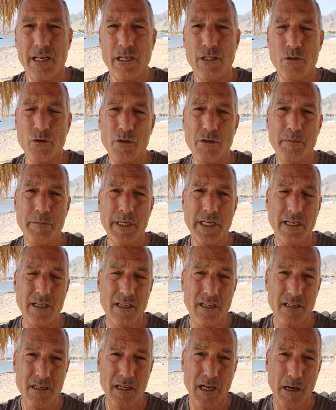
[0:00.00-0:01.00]
it took
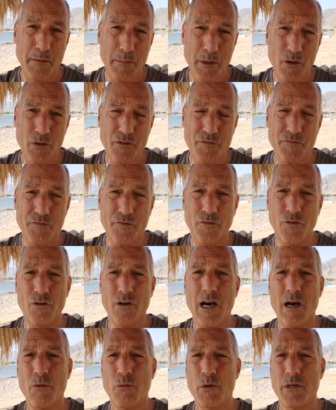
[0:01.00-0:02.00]
me about
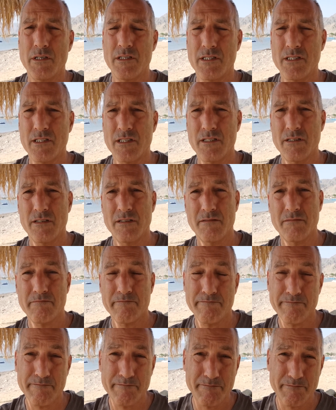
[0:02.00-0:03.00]
4 hours,
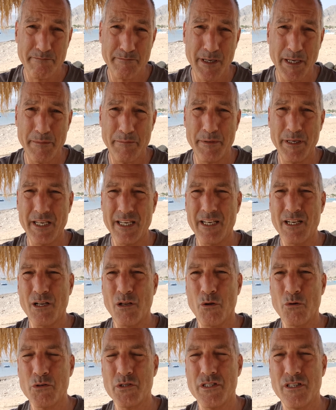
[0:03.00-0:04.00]
maybe
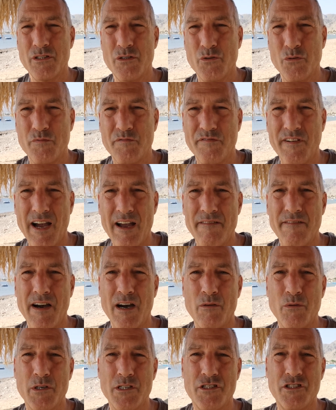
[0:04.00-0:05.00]
closer to 5
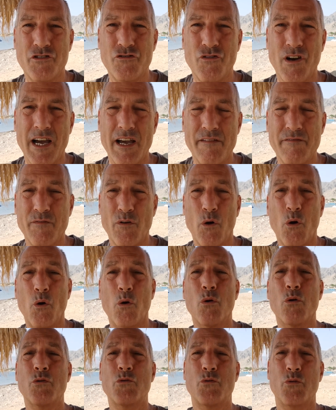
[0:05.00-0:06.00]
hours drive
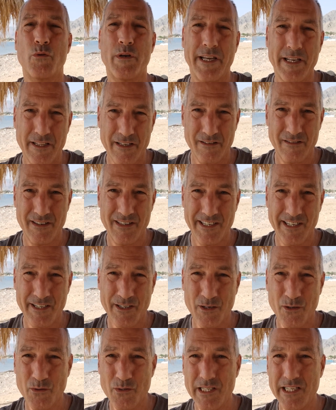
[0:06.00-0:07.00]
all together,
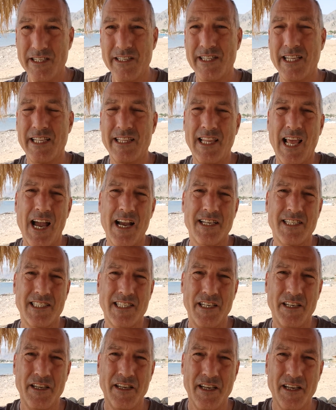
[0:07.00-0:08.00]
including the
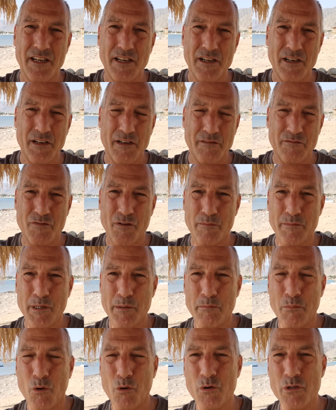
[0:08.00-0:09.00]
taxi from
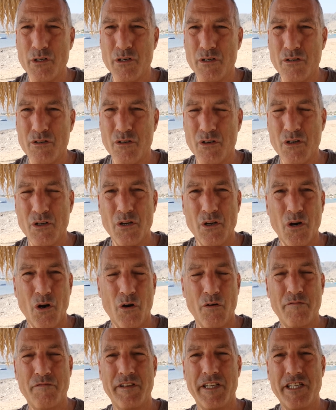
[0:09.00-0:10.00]
the border
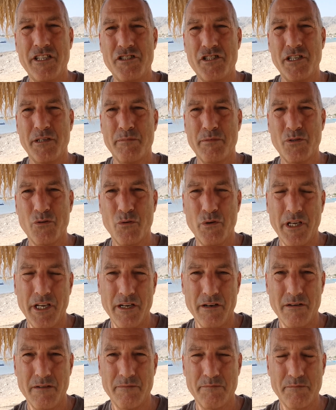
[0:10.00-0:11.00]
of Egypt to
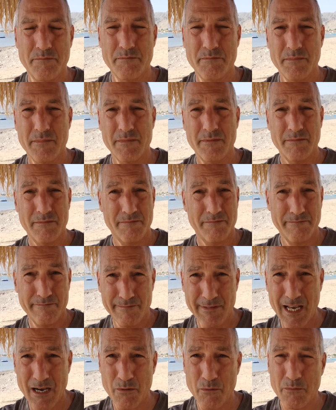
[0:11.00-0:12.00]
here.
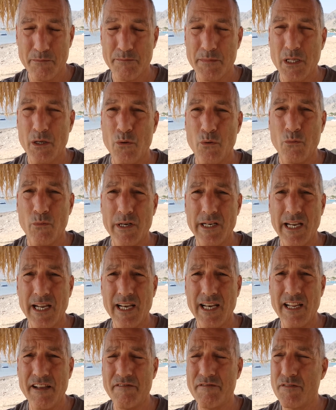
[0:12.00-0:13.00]
Now, when
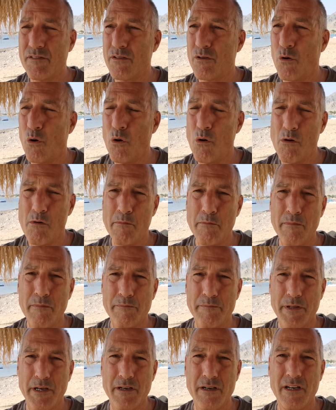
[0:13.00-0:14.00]
I left home
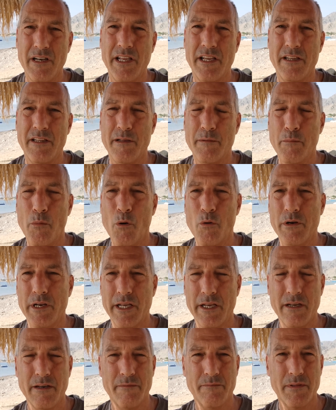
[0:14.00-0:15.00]
early in the
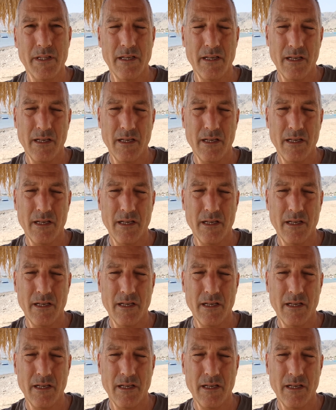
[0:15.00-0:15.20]
morning,